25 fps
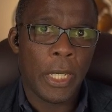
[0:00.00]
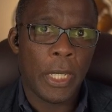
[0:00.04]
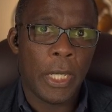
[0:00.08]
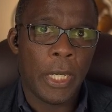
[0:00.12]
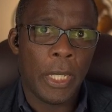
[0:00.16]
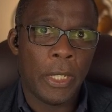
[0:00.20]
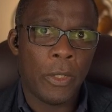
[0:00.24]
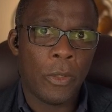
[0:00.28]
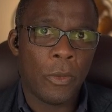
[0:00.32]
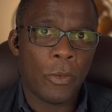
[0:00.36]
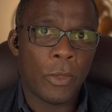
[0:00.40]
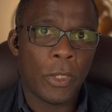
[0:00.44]

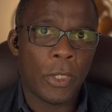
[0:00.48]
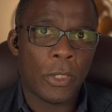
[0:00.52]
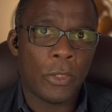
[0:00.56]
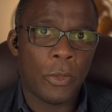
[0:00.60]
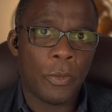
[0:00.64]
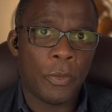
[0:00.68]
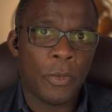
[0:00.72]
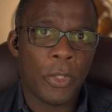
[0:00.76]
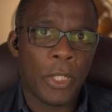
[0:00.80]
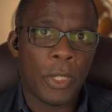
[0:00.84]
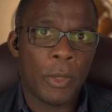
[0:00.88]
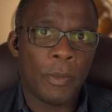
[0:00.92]
in order to
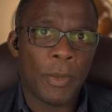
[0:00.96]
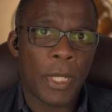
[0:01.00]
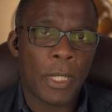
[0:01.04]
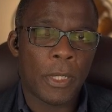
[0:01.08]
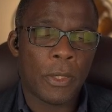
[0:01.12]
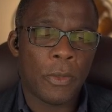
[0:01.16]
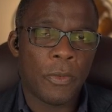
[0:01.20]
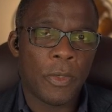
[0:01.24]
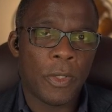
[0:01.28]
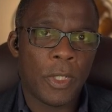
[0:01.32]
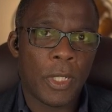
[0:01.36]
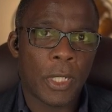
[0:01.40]
bring about
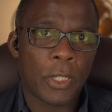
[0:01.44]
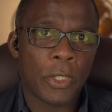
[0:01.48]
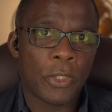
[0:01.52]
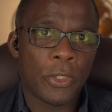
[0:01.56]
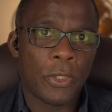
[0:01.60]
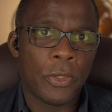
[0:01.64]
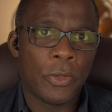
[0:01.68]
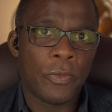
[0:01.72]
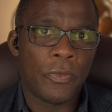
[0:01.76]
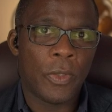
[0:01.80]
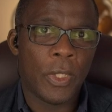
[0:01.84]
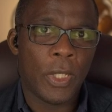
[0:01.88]
the
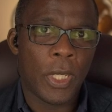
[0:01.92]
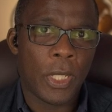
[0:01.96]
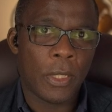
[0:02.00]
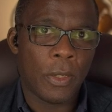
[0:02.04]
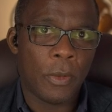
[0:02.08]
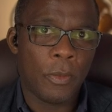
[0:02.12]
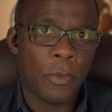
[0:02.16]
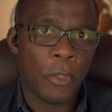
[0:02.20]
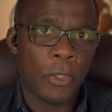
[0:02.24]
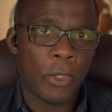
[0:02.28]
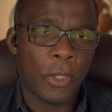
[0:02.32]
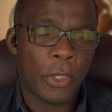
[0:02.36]
reduction of the other
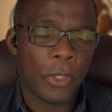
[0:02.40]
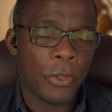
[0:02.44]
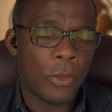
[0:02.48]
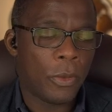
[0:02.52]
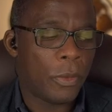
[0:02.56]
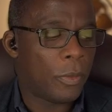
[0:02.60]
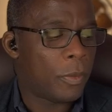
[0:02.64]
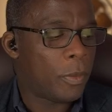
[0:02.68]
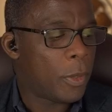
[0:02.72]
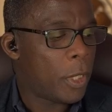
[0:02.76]
molecule.